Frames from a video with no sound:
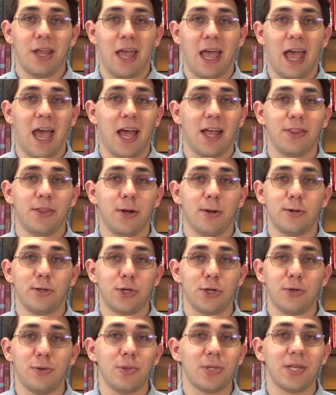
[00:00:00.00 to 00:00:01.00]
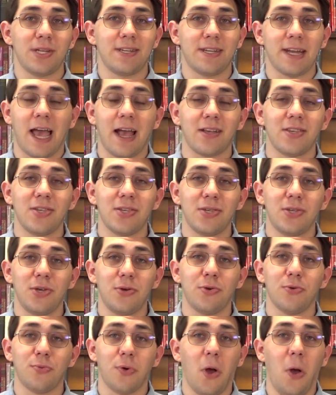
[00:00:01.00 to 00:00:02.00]
had their dues and taxes
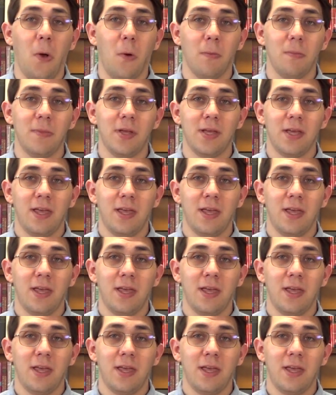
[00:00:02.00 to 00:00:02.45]
due to Rome.